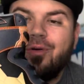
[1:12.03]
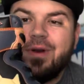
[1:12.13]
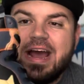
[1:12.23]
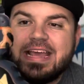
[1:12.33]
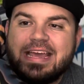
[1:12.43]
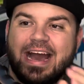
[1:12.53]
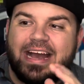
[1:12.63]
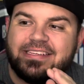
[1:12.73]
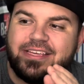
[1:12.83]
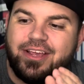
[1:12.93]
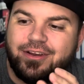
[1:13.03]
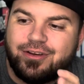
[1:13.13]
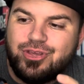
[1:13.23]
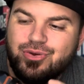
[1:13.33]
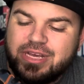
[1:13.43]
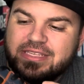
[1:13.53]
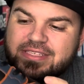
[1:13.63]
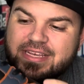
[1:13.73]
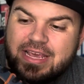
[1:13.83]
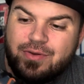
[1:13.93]
right, guys, here you can
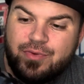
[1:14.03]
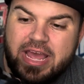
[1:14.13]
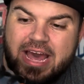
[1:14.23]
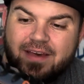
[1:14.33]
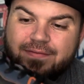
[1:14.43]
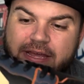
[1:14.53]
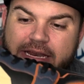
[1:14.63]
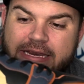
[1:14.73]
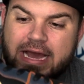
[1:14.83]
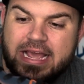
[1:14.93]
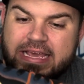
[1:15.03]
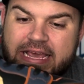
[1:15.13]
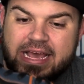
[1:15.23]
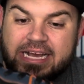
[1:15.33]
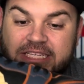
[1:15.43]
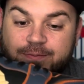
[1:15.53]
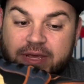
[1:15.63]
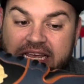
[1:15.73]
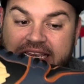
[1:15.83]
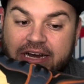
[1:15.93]
see we have the Nike
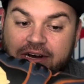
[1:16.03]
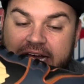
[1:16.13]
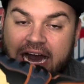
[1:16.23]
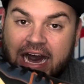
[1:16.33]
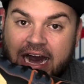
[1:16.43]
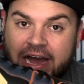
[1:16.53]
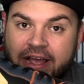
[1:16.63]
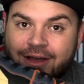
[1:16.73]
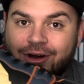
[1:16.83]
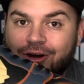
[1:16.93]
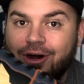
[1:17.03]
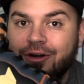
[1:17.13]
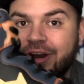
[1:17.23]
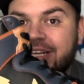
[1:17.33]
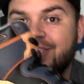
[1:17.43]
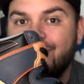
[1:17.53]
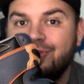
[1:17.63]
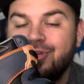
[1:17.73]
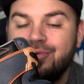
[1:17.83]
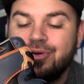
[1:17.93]
SB Dunk High
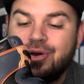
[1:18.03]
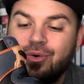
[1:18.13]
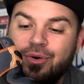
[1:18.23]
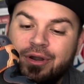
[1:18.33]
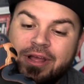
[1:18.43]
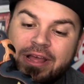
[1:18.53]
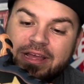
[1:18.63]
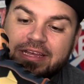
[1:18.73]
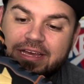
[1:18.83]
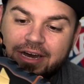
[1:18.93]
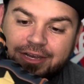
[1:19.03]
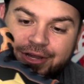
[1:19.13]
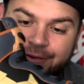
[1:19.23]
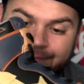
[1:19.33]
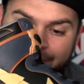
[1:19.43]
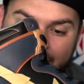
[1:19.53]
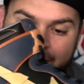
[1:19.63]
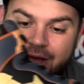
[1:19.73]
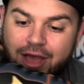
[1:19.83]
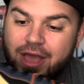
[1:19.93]
RX-0 Unicorn Gundam
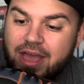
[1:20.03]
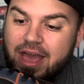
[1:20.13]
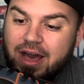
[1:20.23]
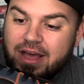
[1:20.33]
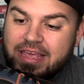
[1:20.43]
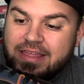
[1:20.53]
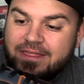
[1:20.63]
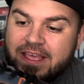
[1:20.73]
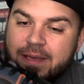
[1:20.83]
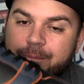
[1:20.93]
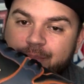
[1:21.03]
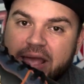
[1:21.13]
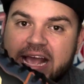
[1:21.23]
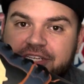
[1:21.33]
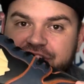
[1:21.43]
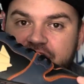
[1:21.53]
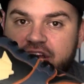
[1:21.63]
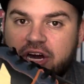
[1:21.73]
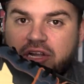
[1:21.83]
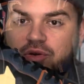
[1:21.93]
in the Banshee
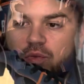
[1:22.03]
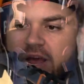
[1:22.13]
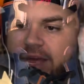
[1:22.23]
colorway.